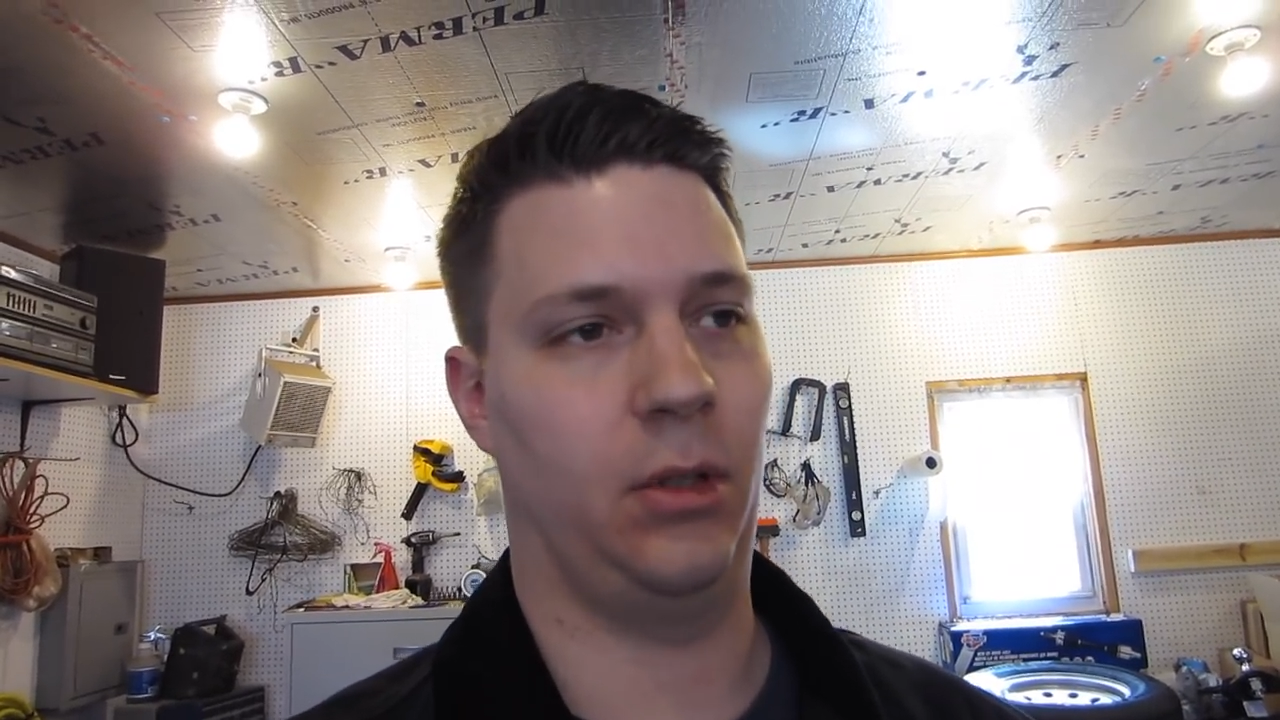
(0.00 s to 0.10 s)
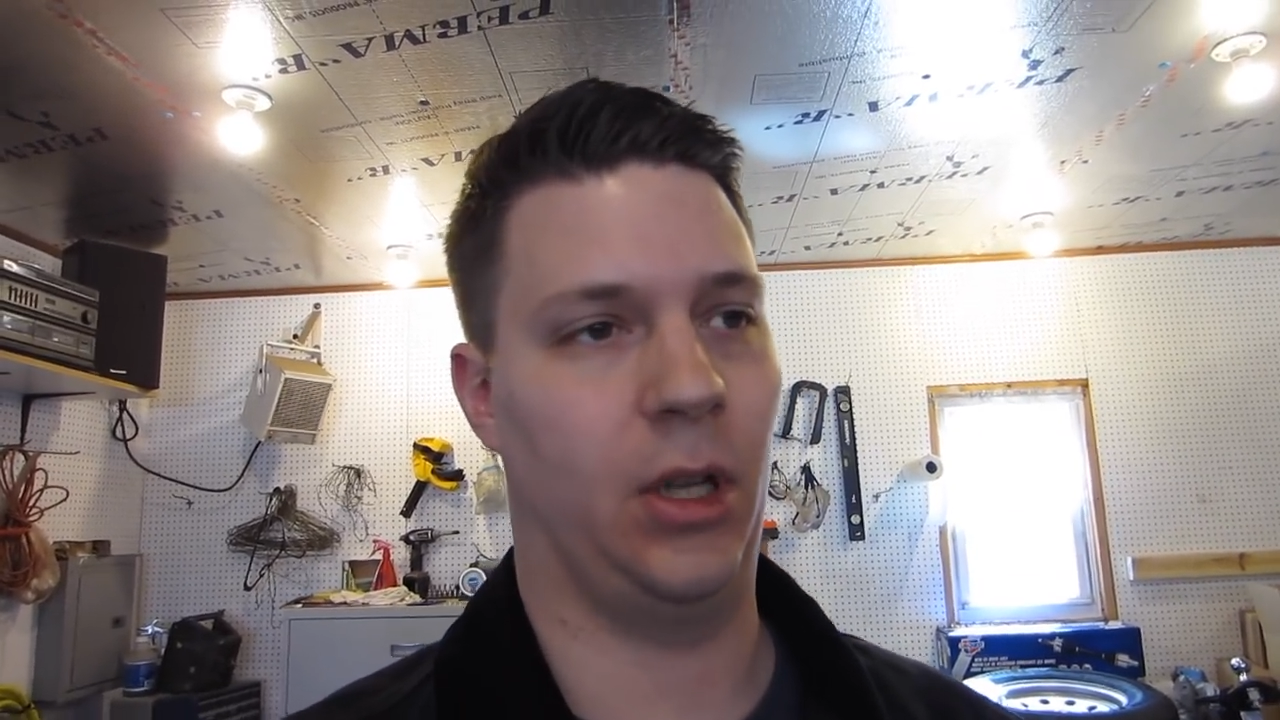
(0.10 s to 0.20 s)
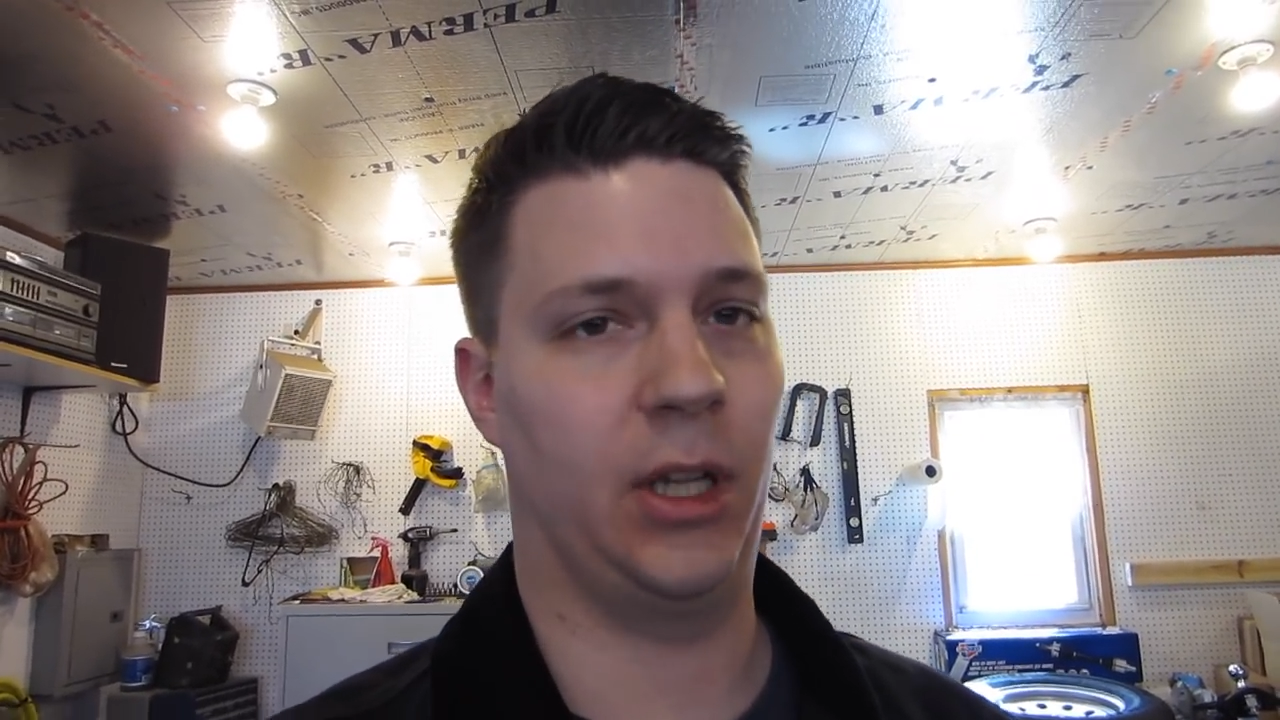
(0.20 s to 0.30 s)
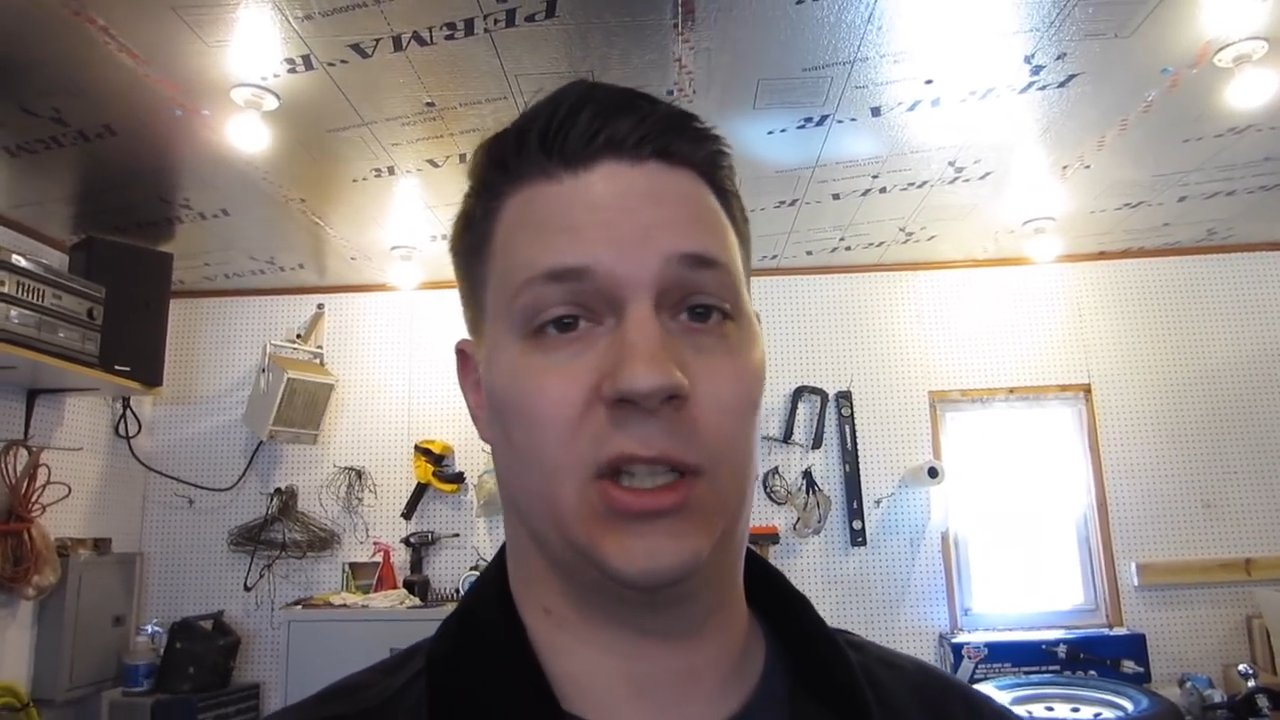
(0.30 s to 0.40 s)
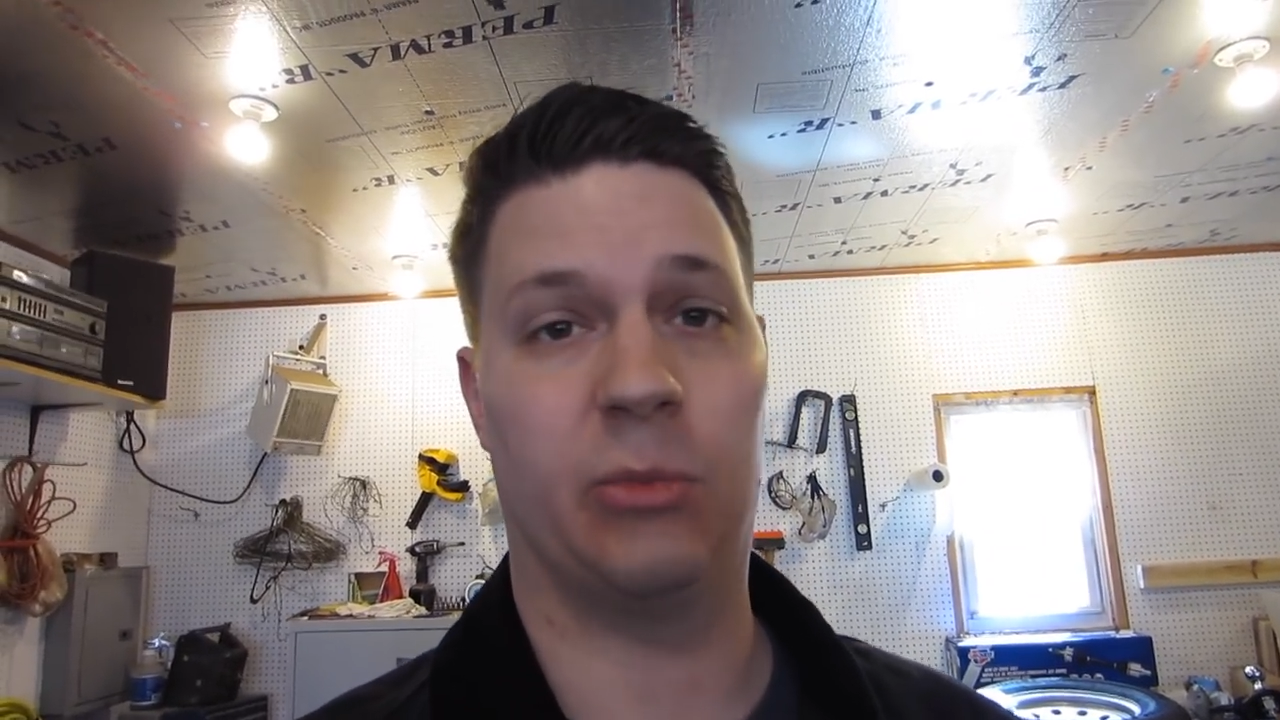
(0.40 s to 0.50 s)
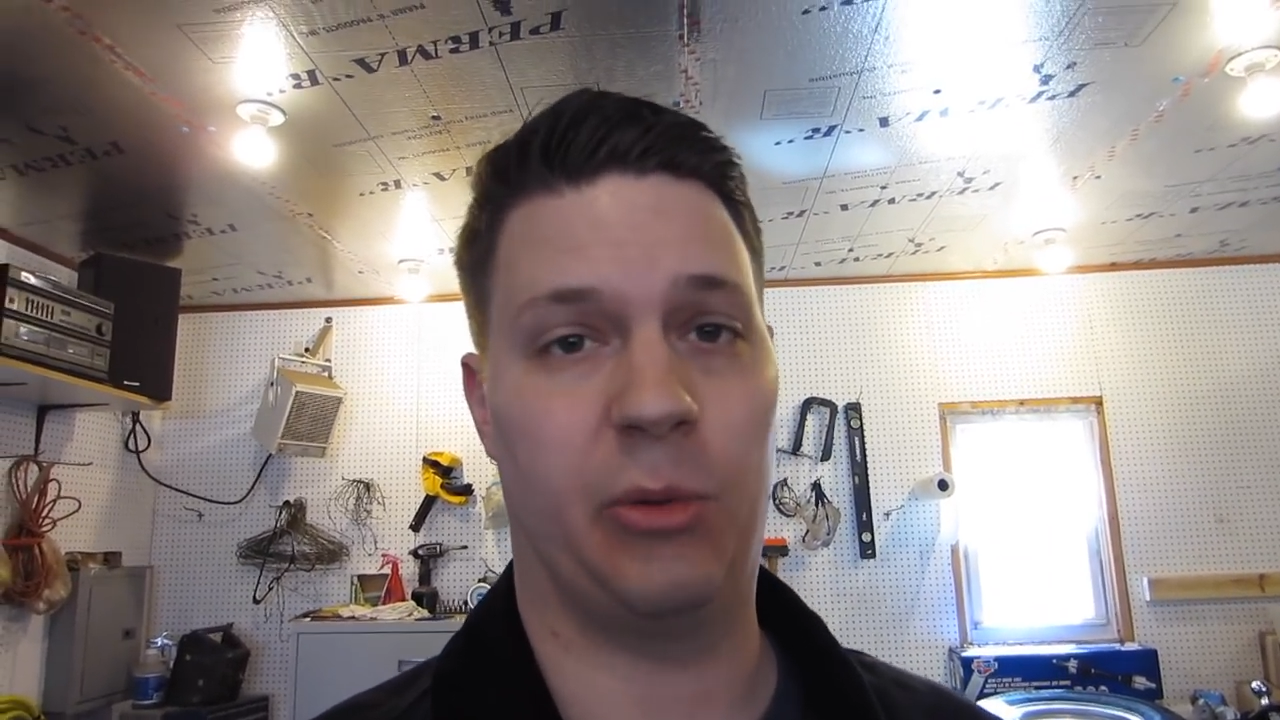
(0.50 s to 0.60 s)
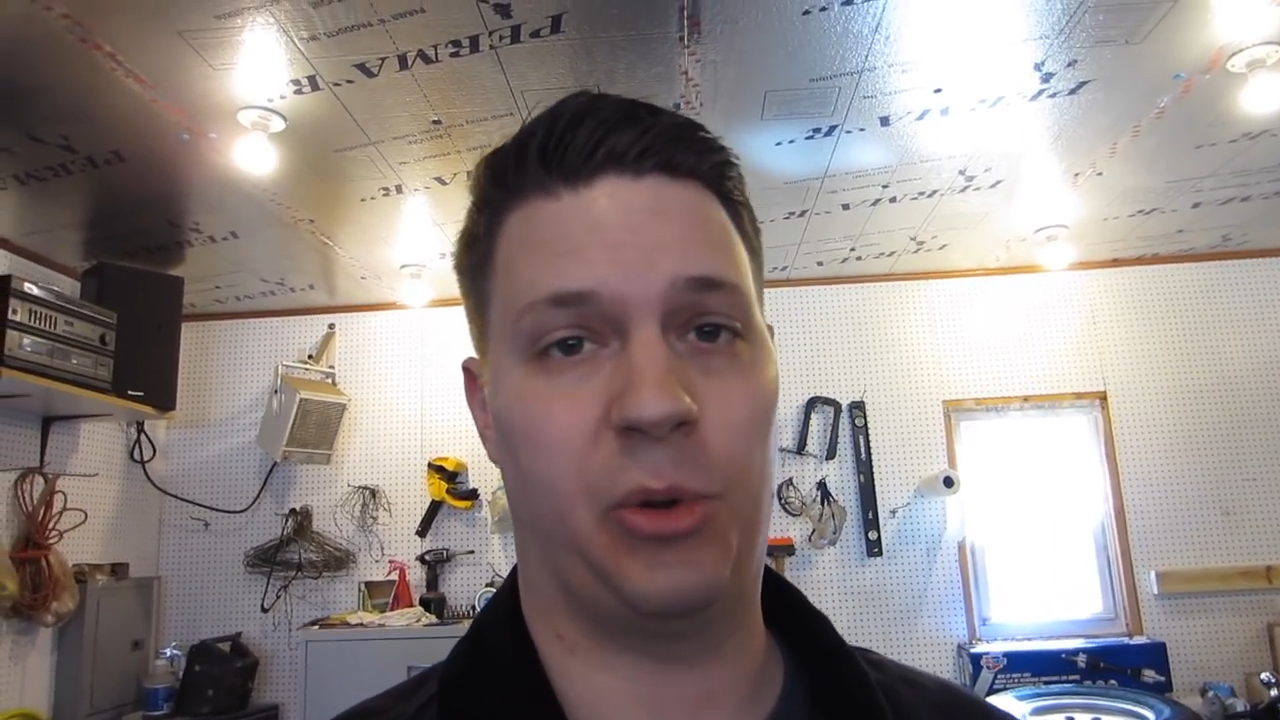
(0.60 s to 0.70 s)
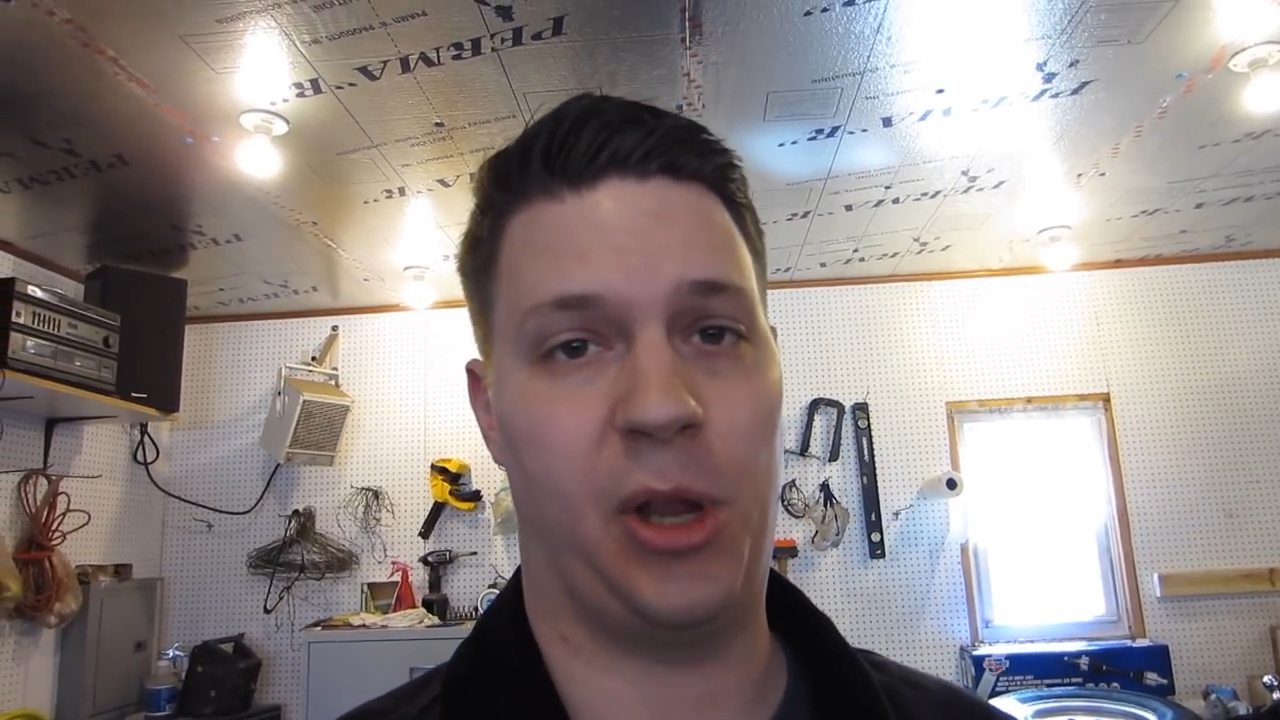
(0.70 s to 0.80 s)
gonna get some wind